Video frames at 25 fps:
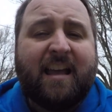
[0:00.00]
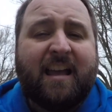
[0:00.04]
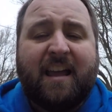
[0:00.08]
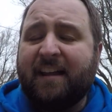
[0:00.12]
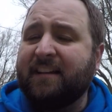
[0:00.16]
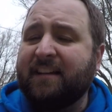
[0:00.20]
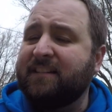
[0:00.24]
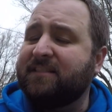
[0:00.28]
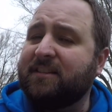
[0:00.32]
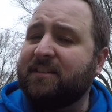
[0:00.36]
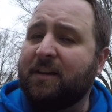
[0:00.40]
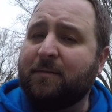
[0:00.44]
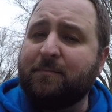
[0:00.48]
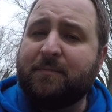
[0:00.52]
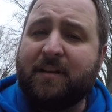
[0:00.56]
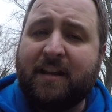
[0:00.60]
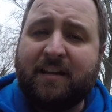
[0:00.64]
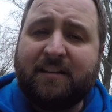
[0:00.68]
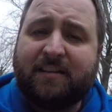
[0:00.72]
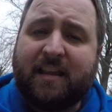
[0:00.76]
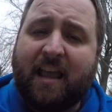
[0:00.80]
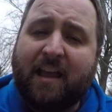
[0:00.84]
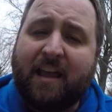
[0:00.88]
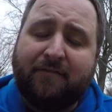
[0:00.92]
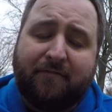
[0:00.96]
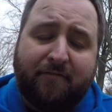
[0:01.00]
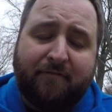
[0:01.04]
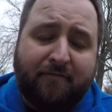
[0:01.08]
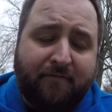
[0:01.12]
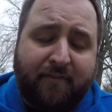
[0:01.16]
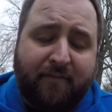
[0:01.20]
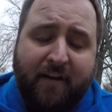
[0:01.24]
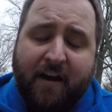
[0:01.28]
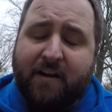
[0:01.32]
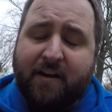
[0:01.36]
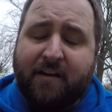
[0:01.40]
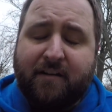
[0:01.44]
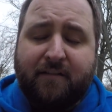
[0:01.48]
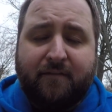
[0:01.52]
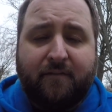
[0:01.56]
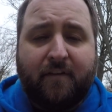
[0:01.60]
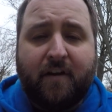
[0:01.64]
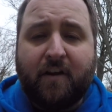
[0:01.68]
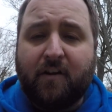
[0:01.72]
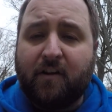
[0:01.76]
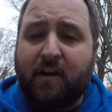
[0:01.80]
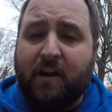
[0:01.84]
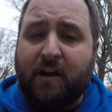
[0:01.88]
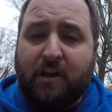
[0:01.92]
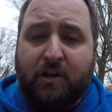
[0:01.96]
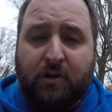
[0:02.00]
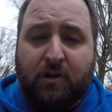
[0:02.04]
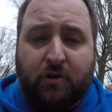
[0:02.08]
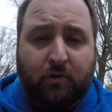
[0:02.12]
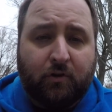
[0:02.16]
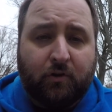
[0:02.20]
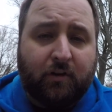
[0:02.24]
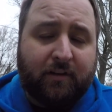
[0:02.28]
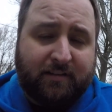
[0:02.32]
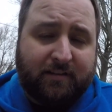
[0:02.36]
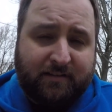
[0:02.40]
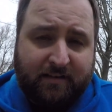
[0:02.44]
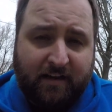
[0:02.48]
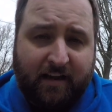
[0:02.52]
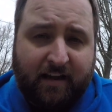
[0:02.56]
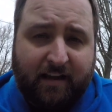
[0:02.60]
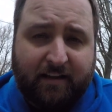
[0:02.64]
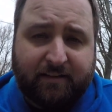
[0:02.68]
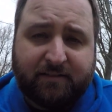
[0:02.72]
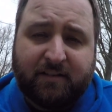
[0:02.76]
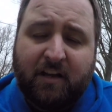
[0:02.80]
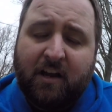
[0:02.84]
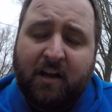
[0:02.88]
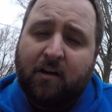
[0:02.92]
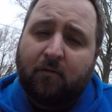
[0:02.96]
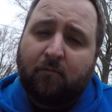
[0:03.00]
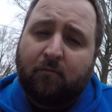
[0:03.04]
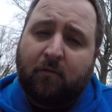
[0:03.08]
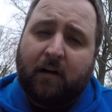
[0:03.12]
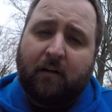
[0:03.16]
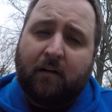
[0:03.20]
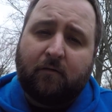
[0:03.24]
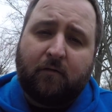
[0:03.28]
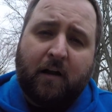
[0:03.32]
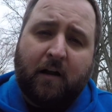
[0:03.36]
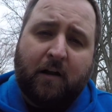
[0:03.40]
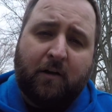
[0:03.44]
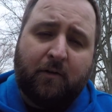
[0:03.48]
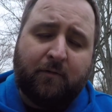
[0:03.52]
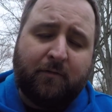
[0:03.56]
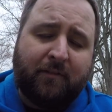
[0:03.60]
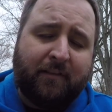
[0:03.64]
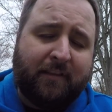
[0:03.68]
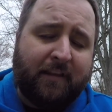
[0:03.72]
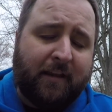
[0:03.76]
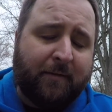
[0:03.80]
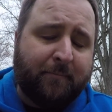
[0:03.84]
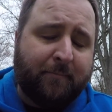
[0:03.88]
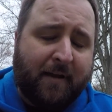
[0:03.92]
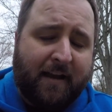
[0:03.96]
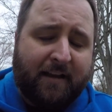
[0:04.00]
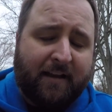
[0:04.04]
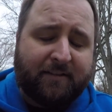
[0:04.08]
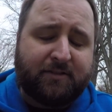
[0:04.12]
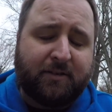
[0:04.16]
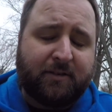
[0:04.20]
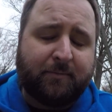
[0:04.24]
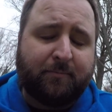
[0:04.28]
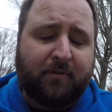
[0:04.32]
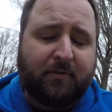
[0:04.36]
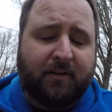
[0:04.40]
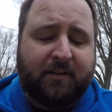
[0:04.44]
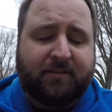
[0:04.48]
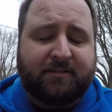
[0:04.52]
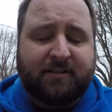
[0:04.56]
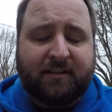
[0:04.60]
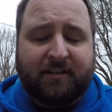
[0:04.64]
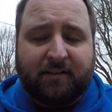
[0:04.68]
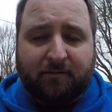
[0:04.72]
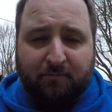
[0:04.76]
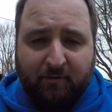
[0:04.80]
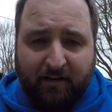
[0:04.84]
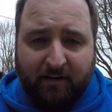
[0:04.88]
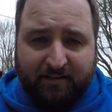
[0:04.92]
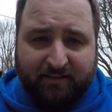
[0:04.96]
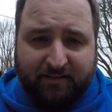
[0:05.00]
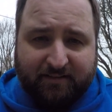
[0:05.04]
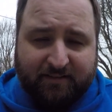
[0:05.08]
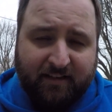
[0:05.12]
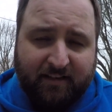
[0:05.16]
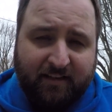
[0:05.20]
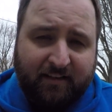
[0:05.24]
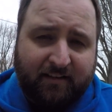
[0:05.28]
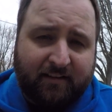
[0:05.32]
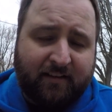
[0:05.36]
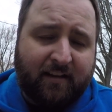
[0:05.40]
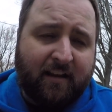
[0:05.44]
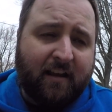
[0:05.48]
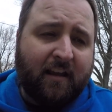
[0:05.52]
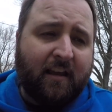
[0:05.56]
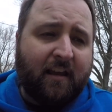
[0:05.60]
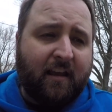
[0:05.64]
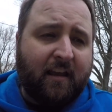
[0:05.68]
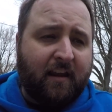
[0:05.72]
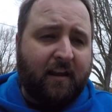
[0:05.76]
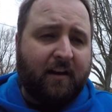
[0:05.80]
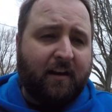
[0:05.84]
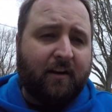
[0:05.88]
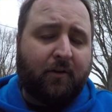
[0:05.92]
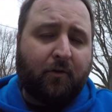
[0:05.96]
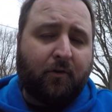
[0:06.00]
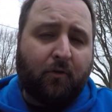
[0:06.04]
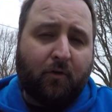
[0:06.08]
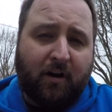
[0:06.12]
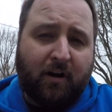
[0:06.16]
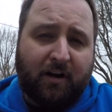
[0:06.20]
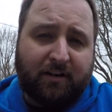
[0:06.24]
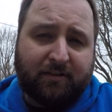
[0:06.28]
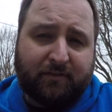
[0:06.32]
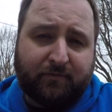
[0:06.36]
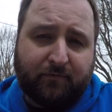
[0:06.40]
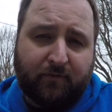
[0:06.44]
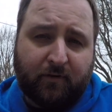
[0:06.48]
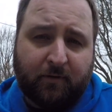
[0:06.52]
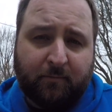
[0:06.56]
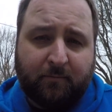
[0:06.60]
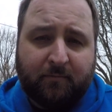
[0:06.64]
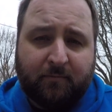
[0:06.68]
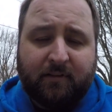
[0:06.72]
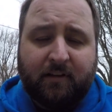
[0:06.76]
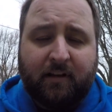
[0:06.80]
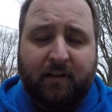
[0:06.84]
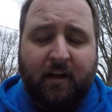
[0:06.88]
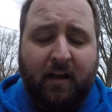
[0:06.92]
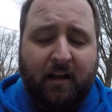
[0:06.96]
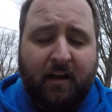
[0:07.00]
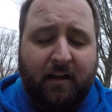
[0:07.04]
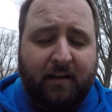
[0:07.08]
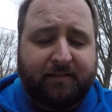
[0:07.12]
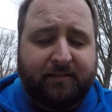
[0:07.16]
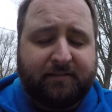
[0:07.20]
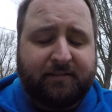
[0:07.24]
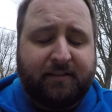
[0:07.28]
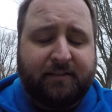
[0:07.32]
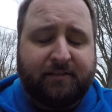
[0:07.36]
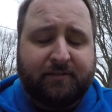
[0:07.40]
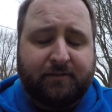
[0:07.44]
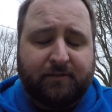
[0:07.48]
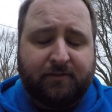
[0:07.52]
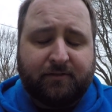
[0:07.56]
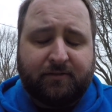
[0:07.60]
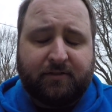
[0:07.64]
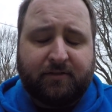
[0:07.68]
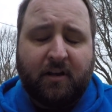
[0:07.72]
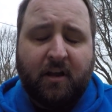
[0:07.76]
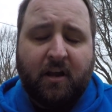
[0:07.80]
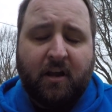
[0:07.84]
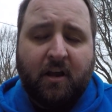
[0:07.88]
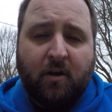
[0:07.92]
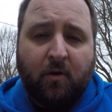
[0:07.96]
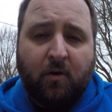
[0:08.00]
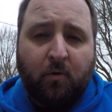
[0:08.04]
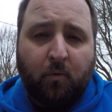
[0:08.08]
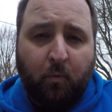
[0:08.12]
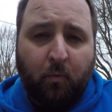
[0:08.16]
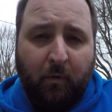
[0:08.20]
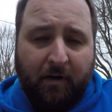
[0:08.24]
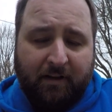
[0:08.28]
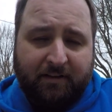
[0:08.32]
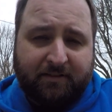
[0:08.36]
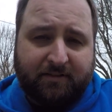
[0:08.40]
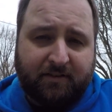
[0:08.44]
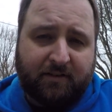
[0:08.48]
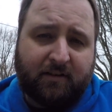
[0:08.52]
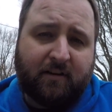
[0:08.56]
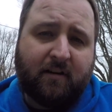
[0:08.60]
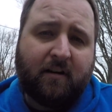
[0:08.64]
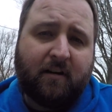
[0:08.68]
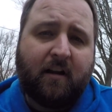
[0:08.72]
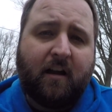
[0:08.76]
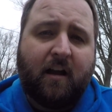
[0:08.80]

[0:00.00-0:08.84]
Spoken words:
and some days have very, very good days right around the Ambassador Bridge in the Rensen and across from Caesars Windsor.